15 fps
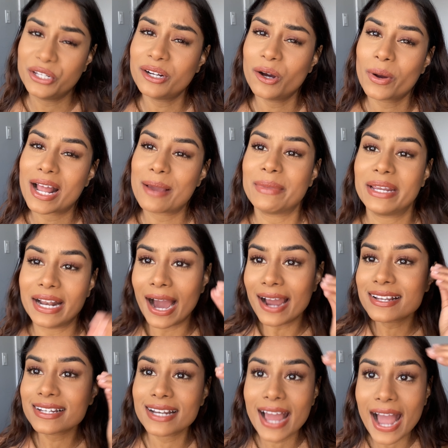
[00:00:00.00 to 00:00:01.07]
know what I mean? I
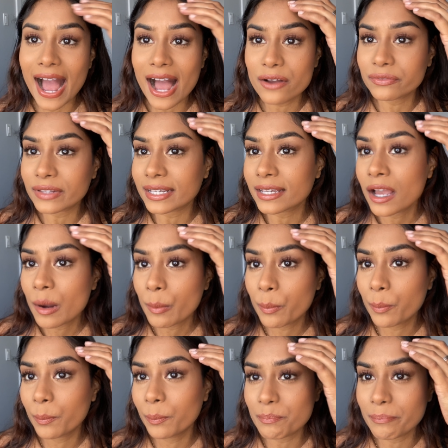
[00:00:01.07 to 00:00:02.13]
didn't have like
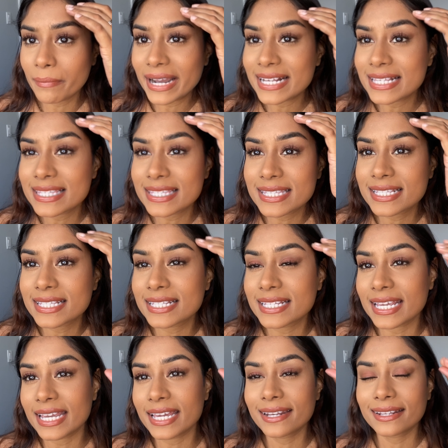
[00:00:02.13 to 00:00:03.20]
my
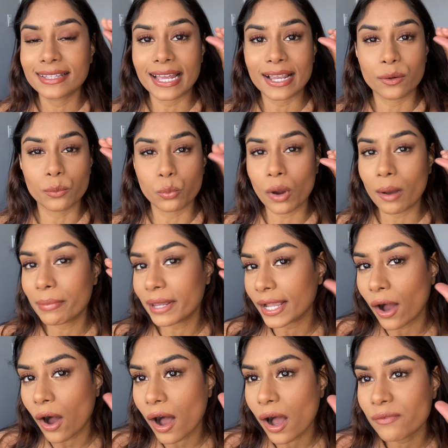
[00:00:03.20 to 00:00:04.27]
skin like rubbing
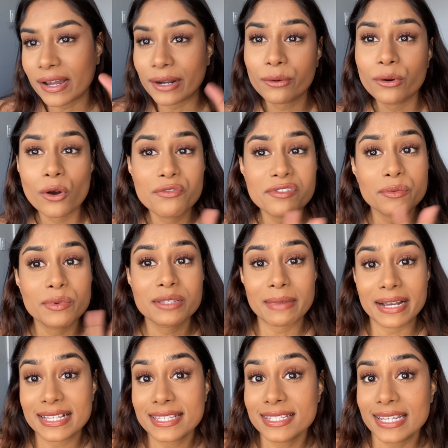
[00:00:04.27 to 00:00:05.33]
off. I don't know if it was my
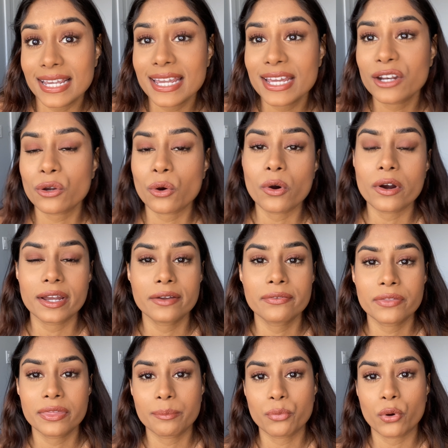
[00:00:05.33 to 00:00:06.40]
skin or
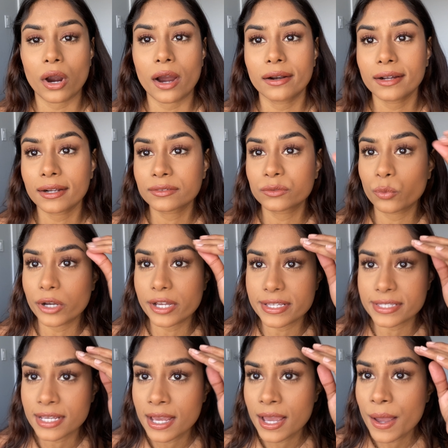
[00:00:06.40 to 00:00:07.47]
if the product was
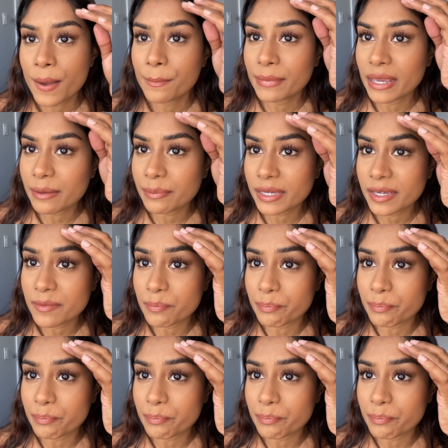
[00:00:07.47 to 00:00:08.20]
maybe